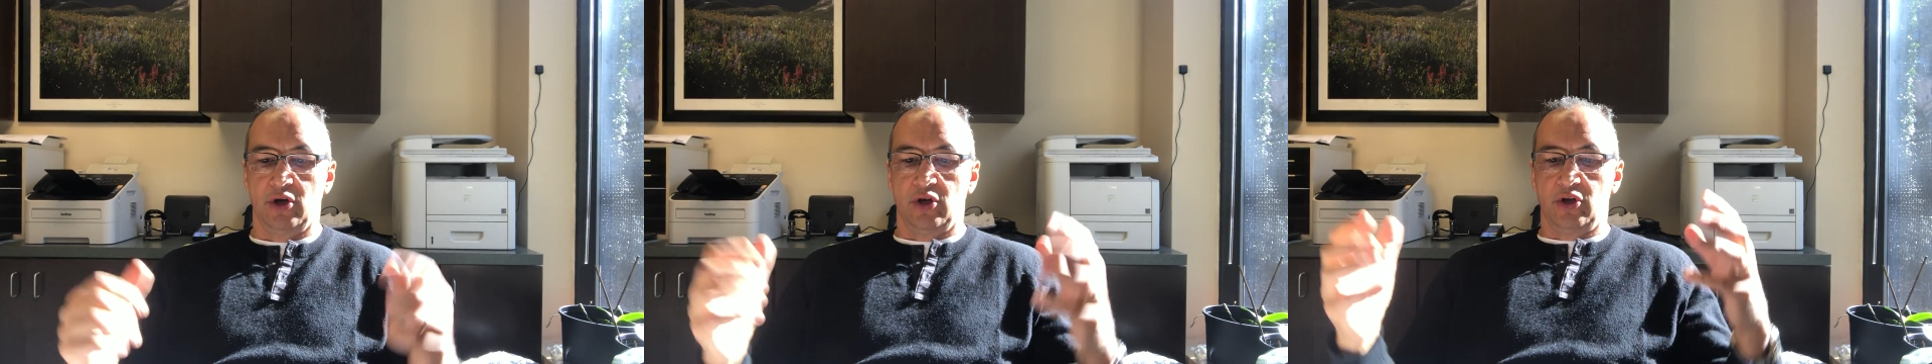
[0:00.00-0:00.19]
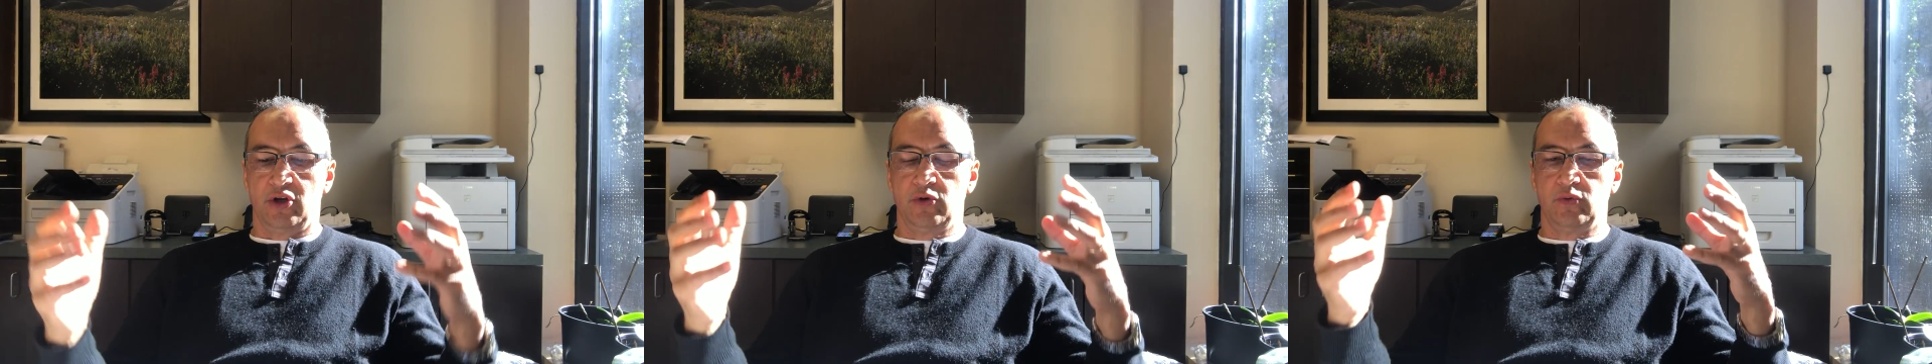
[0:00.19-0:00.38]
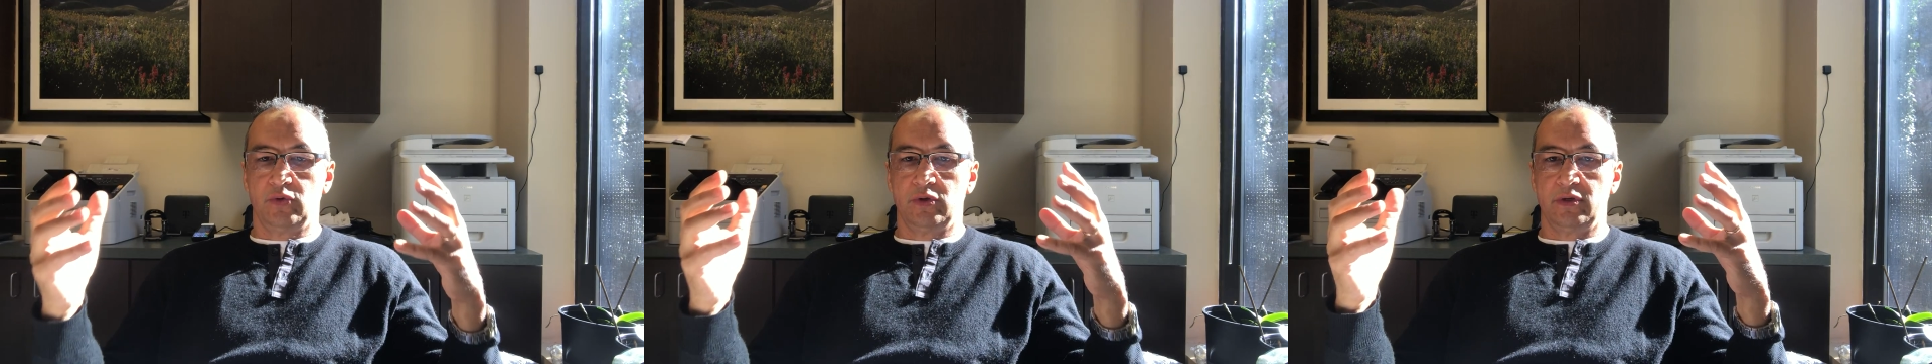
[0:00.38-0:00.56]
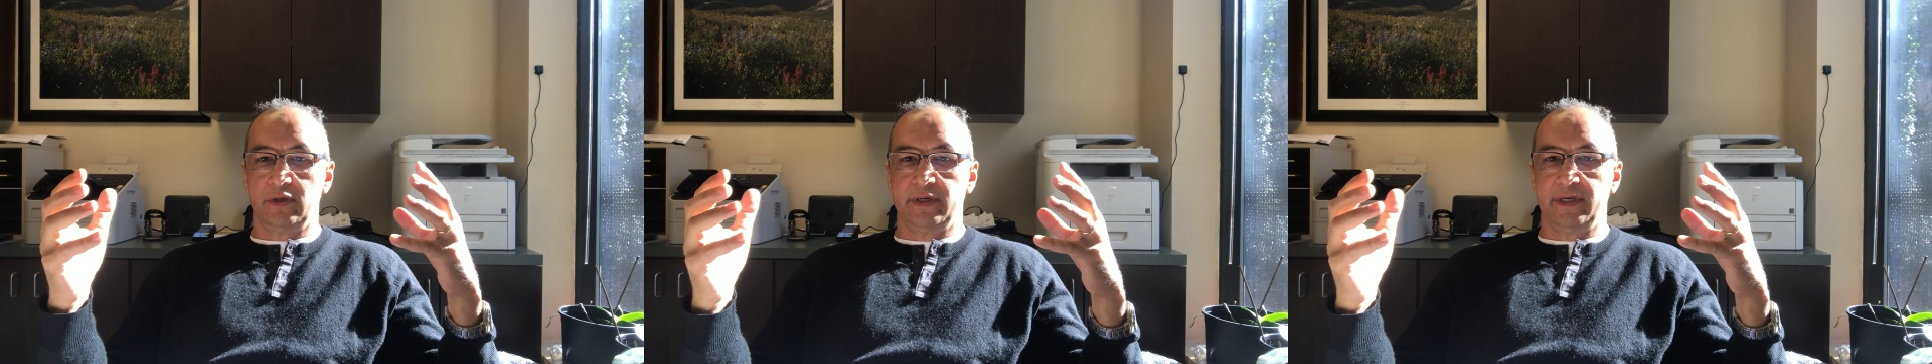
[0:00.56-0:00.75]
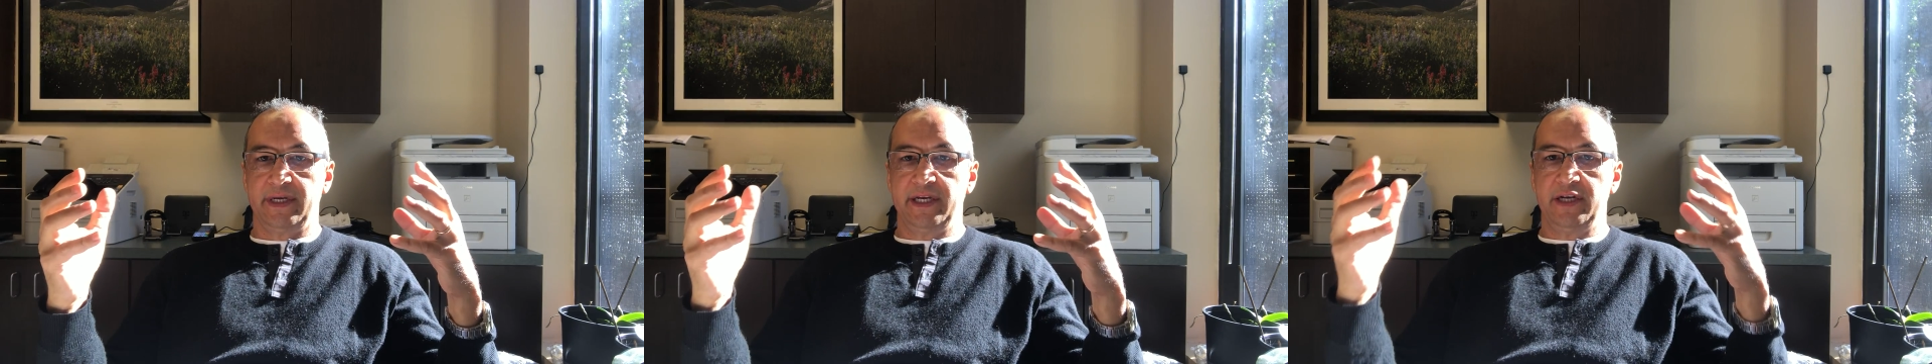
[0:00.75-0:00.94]
you
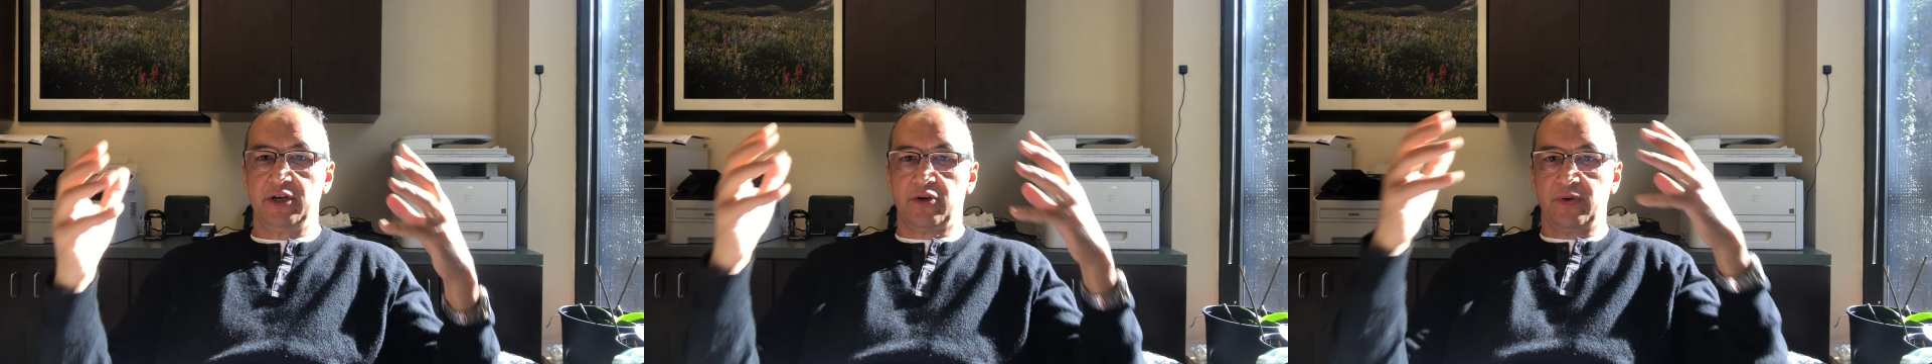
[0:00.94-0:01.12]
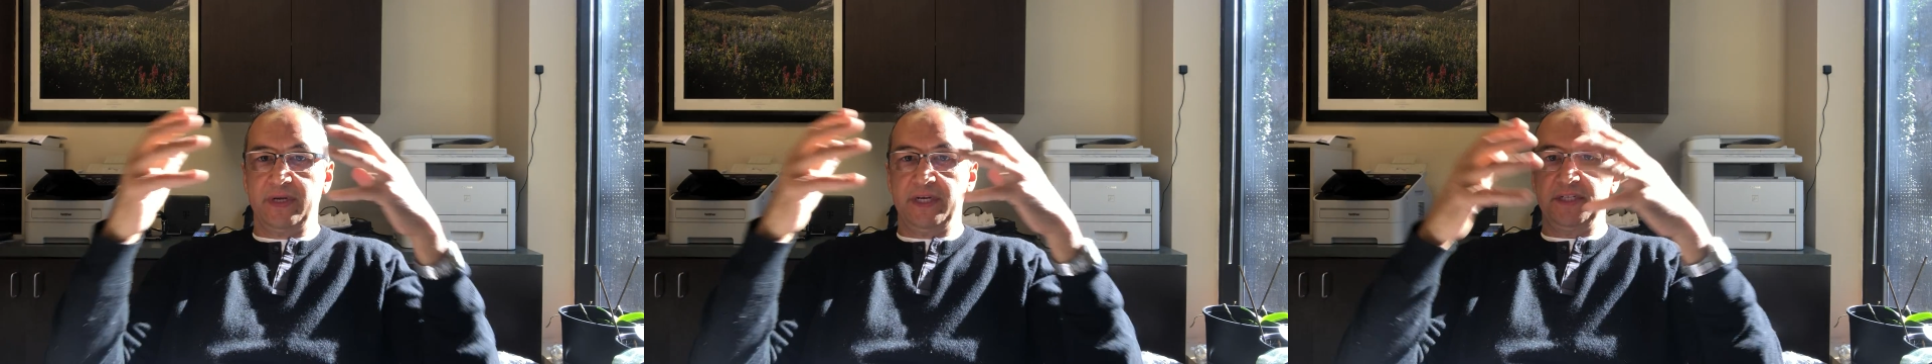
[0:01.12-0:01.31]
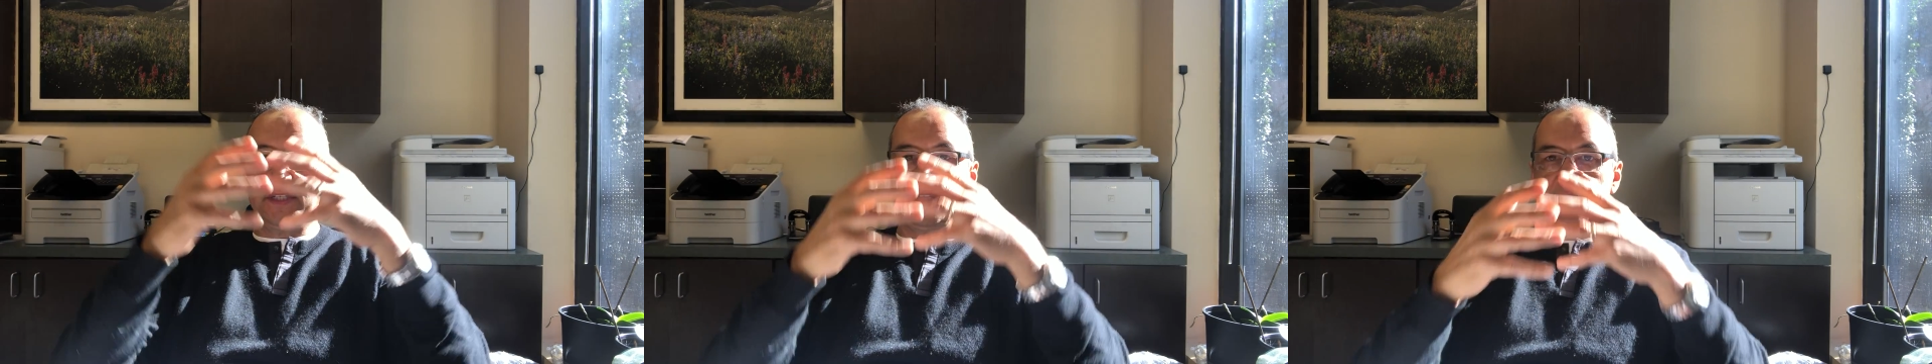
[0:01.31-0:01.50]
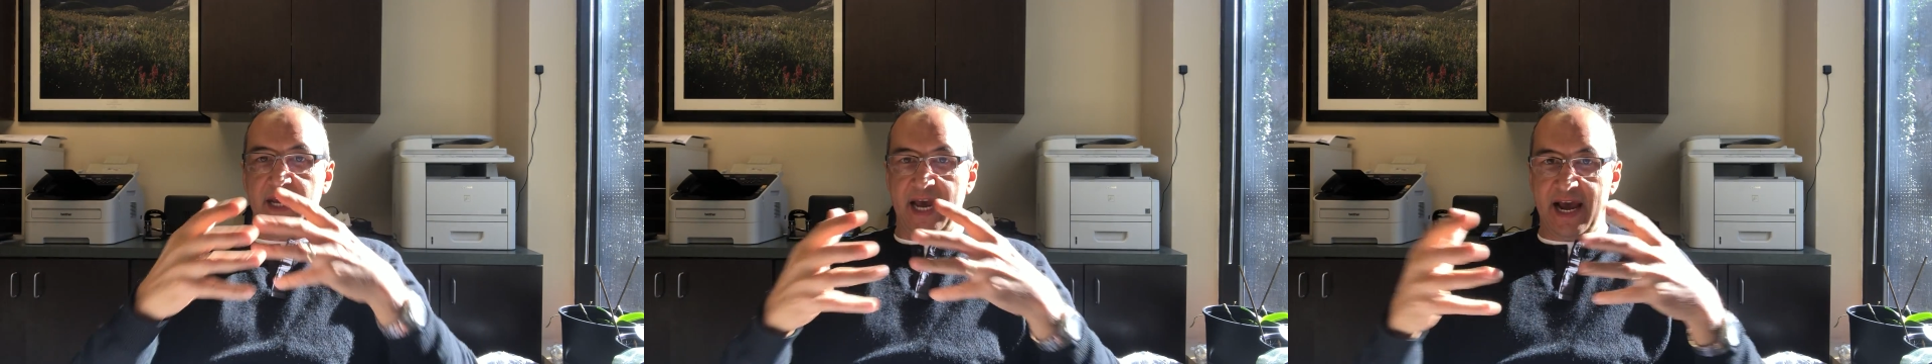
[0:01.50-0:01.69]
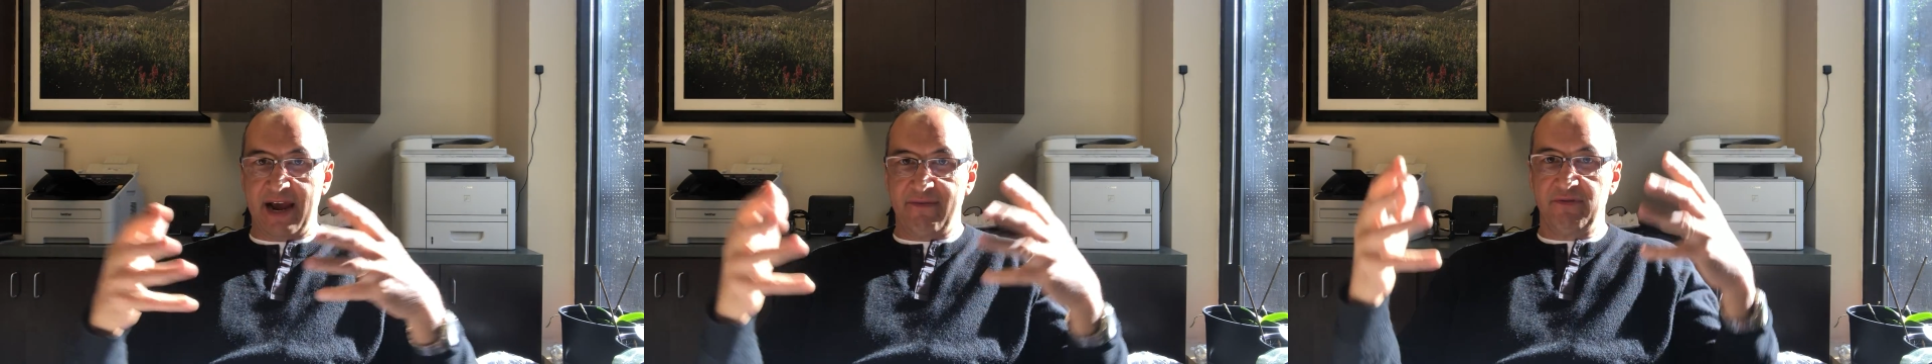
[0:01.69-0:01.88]
will increase
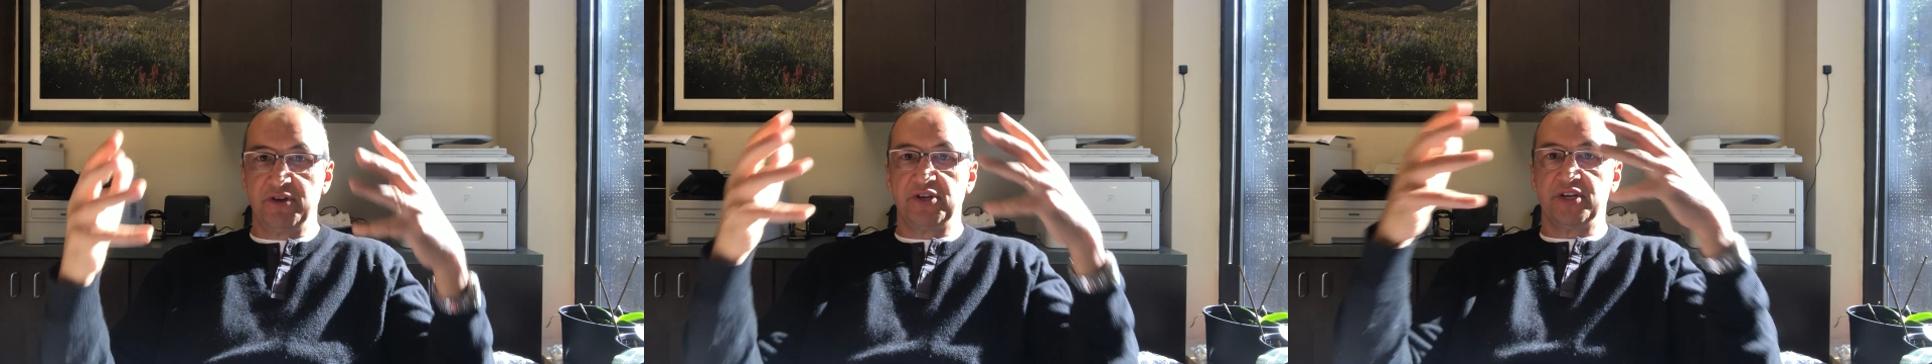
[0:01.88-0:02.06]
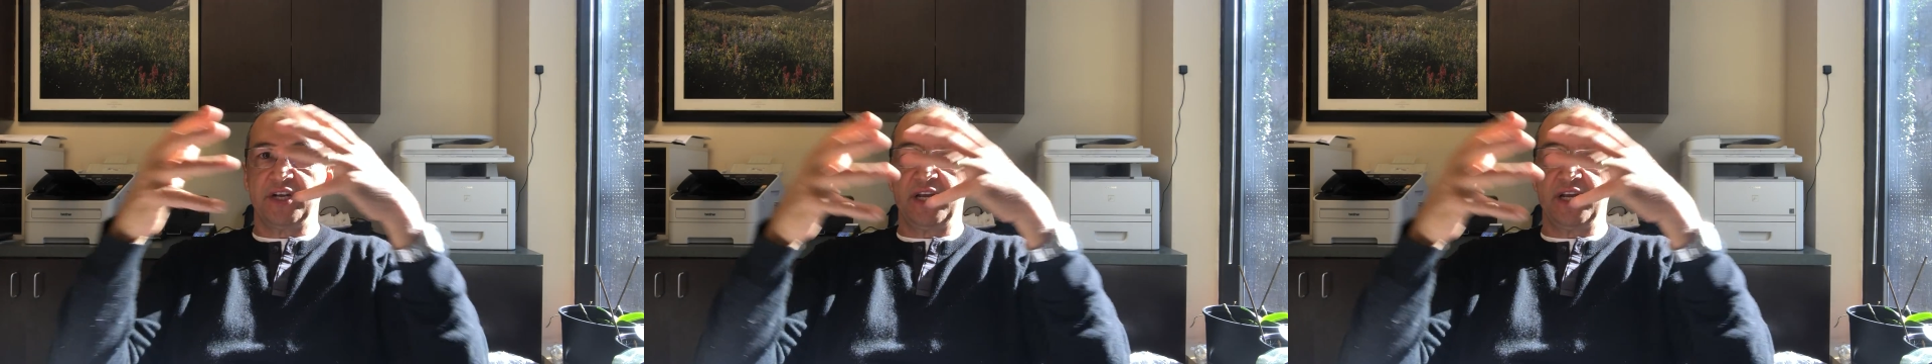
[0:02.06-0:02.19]
the average